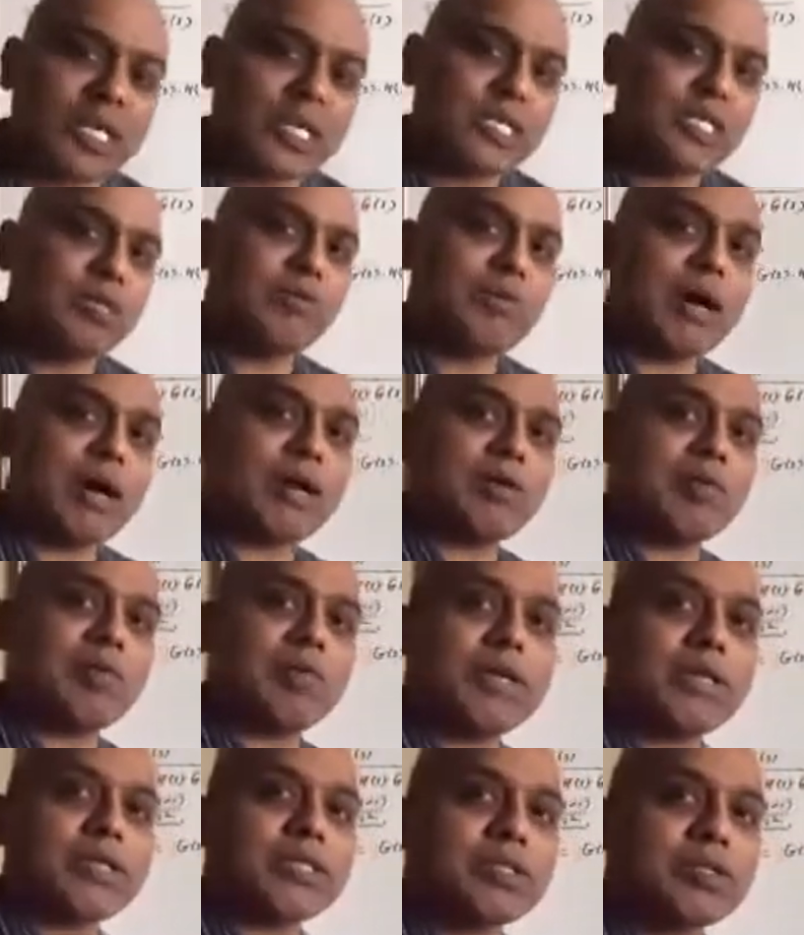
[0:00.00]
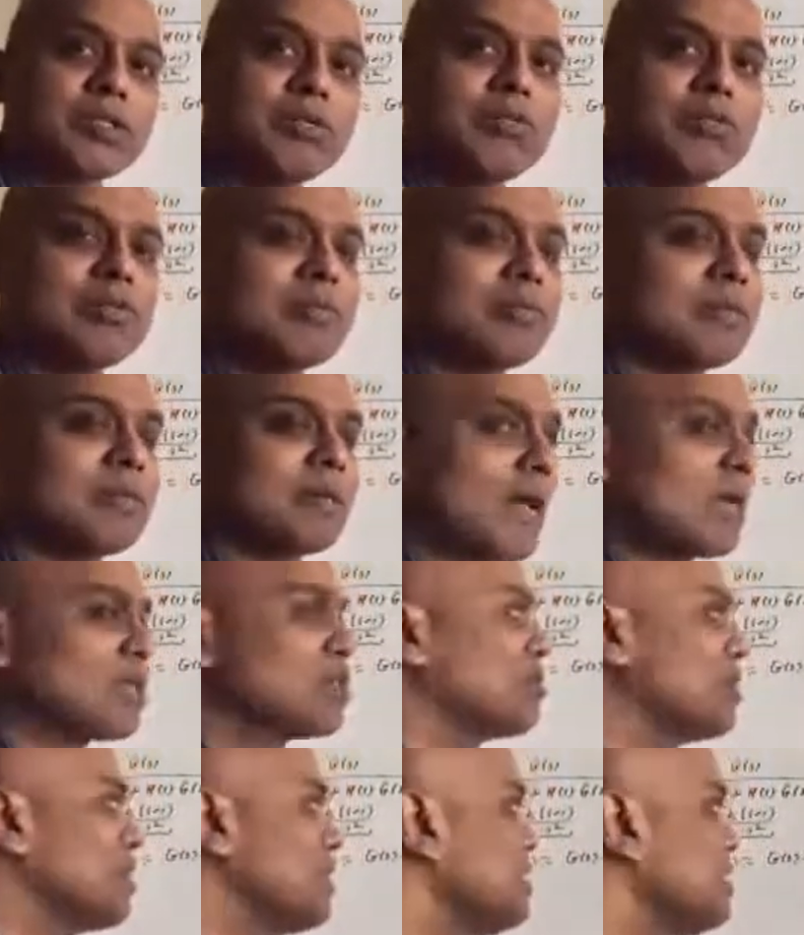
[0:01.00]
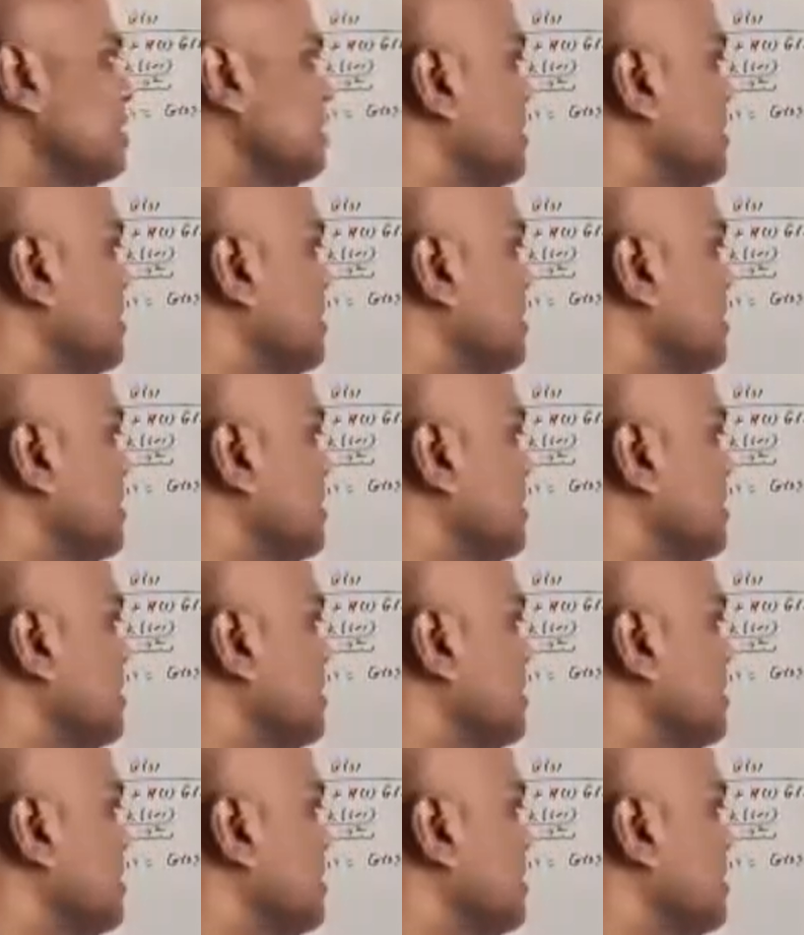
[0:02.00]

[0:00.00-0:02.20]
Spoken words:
you are going to actually